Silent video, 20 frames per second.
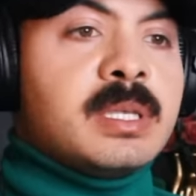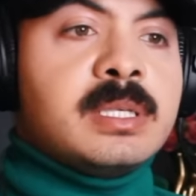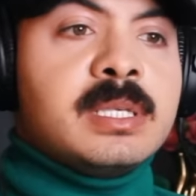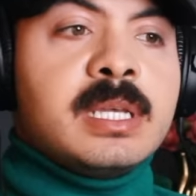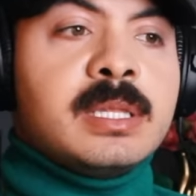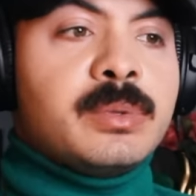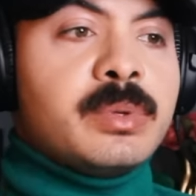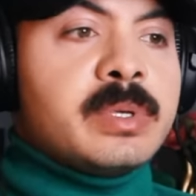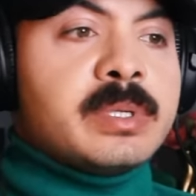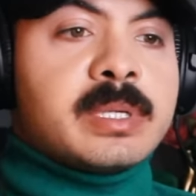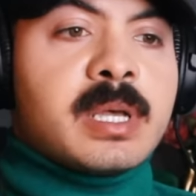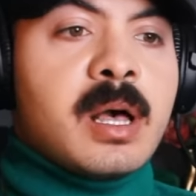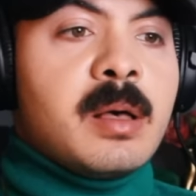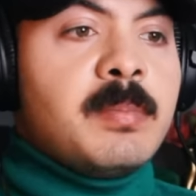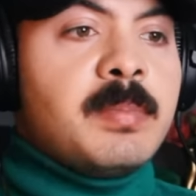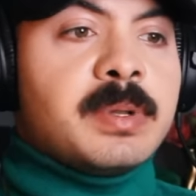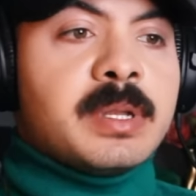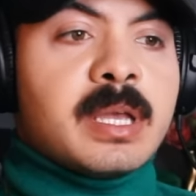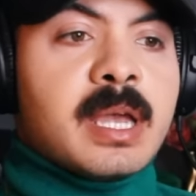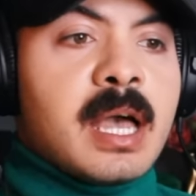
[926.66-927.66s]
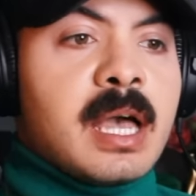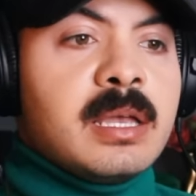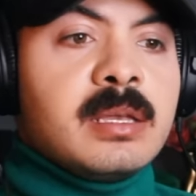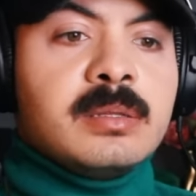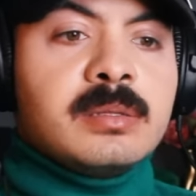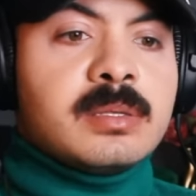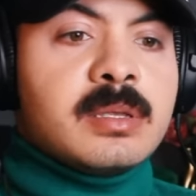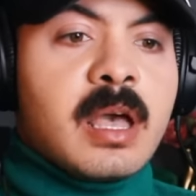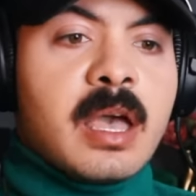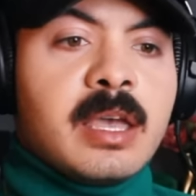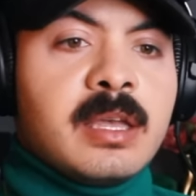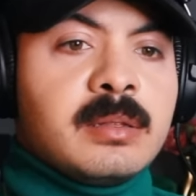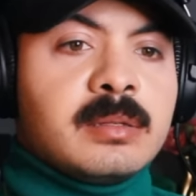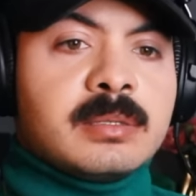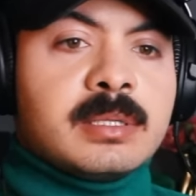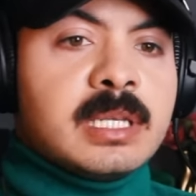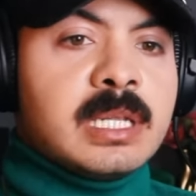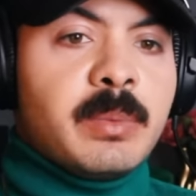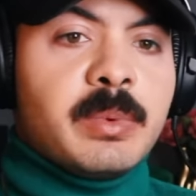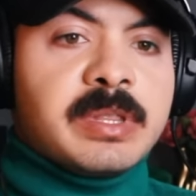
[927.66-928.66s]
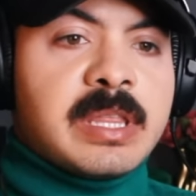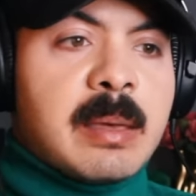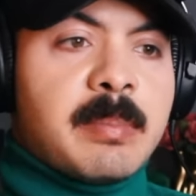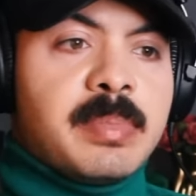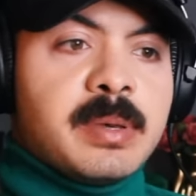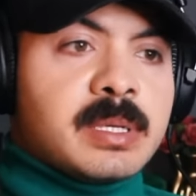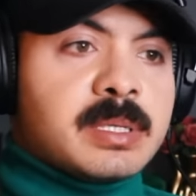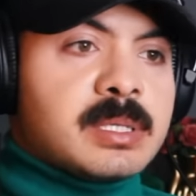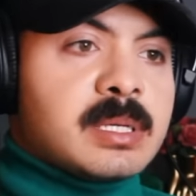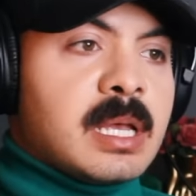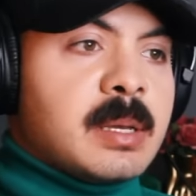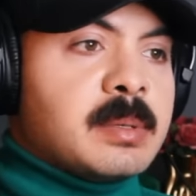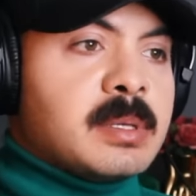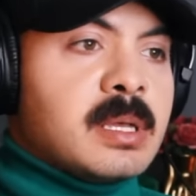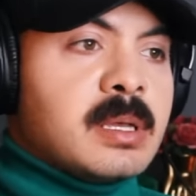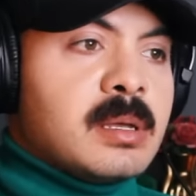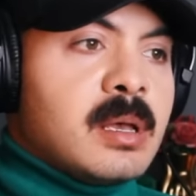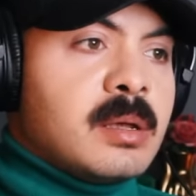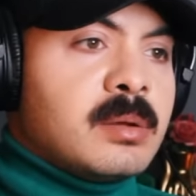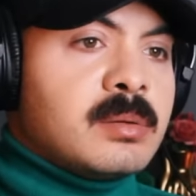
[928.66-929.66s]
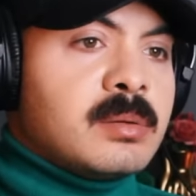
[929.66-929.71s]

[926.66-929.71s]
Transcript: this ain't Three's company. I ain't, I ain't dealing with that bitch. I, I